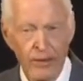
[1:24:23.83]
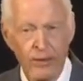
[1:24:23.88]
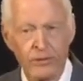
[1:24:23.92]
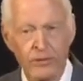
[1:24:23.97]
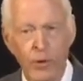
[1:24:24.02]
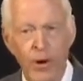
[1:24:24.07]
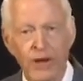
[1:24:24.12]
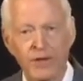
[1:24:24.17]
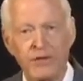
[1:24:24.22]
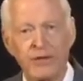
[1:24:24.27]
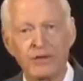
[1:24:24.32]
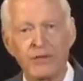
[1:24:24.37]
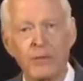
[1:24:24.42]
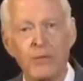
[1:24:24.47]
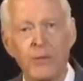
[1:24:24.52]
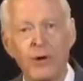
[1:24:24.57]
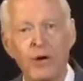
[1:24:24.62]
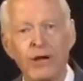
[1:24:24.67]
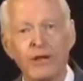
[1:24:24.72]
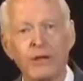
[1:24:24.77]
I was
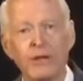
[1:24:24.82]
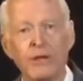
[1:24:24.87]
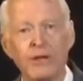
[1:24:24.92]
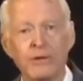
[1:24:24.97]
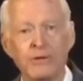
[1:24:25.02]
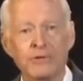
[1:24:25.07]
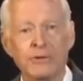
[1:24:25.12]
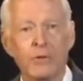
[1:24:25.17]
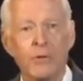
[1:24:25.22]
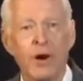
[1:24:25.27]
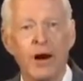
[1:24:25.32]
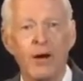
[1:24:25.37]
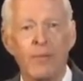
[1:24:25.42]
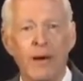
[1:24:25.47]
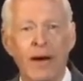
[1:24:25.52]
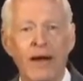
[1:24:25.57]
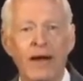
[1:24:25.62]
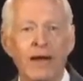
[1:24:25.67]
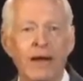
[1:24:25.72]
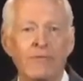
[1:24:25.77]
watching the morning news a
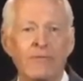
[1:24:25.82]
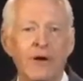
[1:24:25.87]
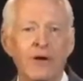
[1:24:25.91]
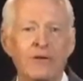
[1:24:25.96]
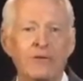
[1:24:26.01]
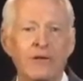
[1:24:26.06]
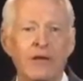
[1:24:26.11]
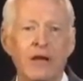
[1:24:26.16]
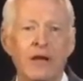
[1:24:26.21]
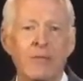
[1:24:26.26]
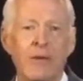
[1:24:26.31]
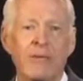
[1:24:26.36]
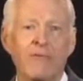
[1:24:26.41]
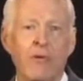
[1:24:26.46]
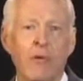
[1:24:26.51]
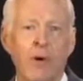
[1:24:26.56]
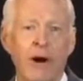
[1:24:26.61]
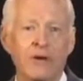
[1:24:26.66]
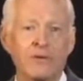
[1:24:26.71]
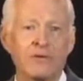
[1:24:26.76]
while back. I very seldom
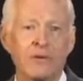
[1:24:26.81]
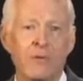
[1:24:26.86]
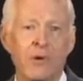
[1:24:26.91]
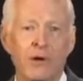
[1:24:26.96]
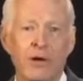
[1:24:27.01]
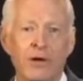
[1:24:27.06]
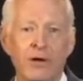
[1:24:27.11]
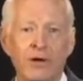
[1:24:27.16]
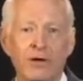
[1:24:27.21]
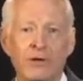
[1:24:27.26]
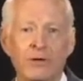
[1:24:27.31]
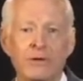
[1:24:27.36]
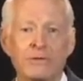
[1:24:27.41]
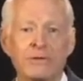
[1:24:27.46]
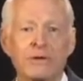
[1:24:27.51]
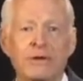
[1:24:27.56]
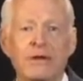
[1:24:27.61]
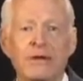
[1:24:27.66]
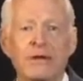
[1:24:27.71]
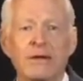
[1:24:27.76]
ever watch the morning
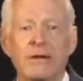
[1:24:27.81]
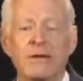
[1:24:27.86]
news.